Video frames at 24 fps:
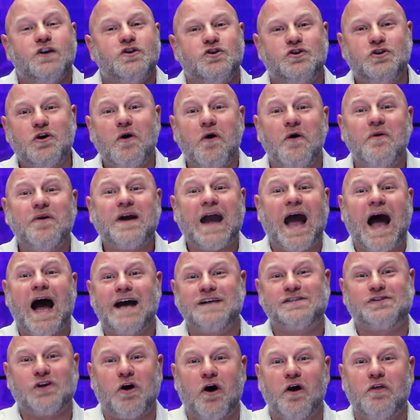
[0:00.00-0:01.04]
You
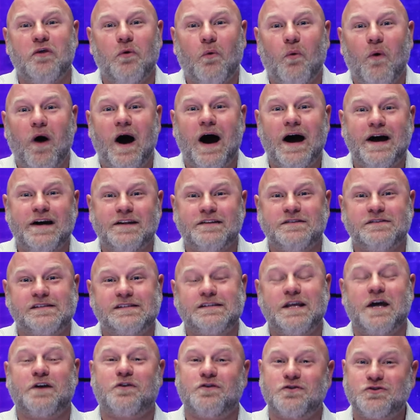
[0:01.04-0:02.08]
guys are the
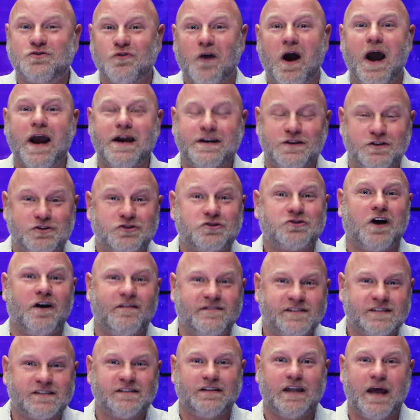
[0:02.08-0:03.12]
ones that are trying to
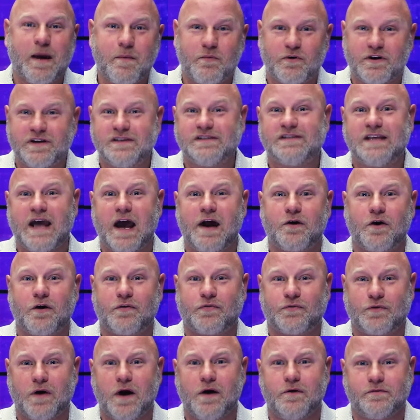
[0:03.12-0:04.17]
shove celebrities down our
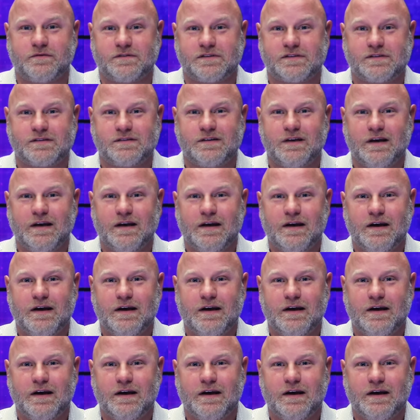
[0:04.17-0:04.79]
throats.